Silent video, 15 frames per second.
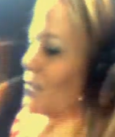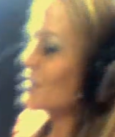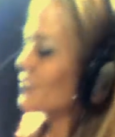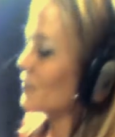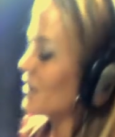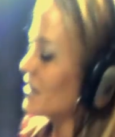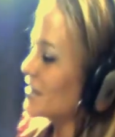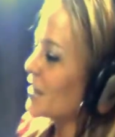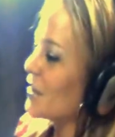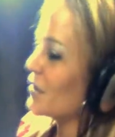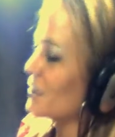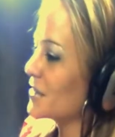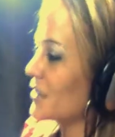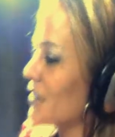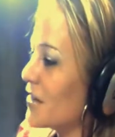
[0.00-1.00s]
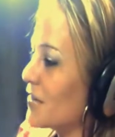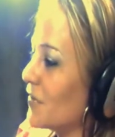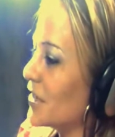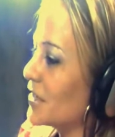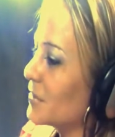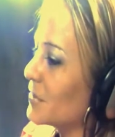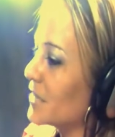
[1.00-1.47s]
It was fun though. It was a lot
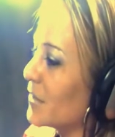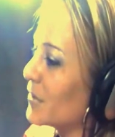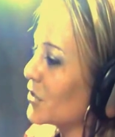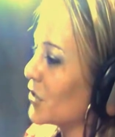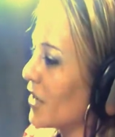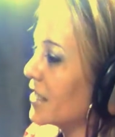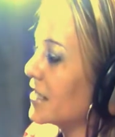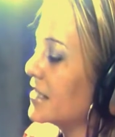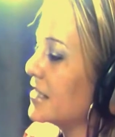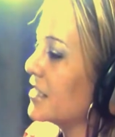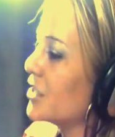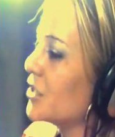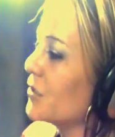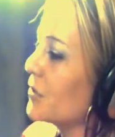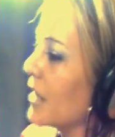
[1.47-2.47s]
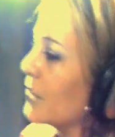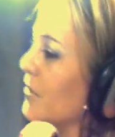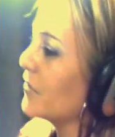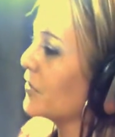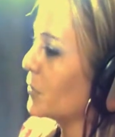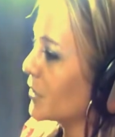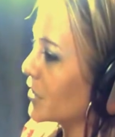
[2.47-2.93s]
of fun. They were trying to teach you how,
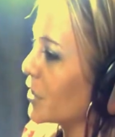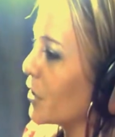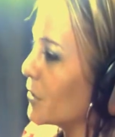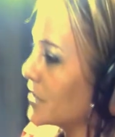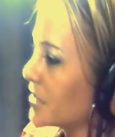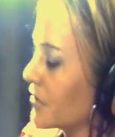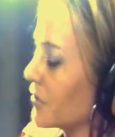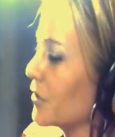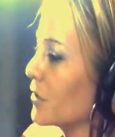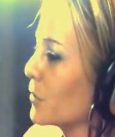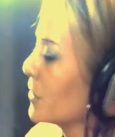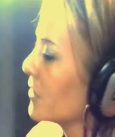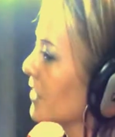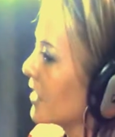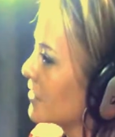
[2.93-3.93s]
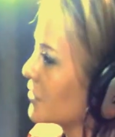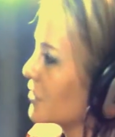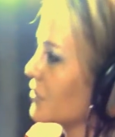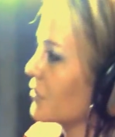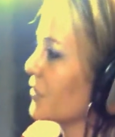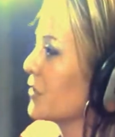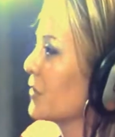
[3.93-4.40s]
if you were to go into third world
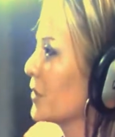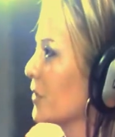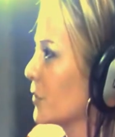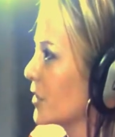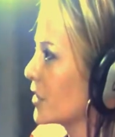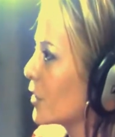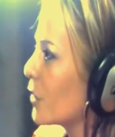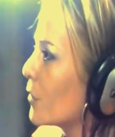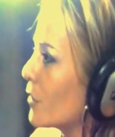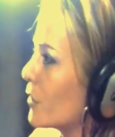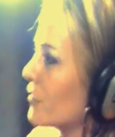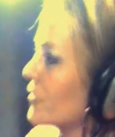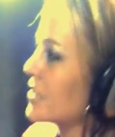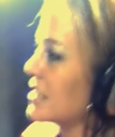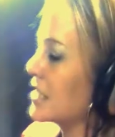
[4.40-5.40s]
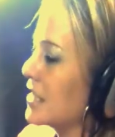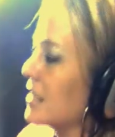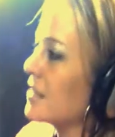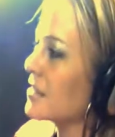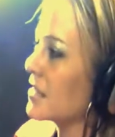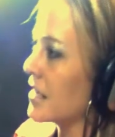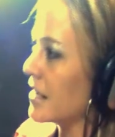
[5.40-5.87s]
countries or you were to go
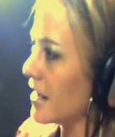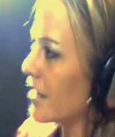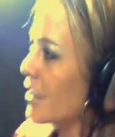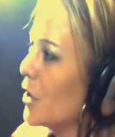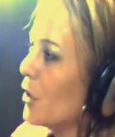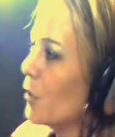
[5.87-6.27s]
overseas, like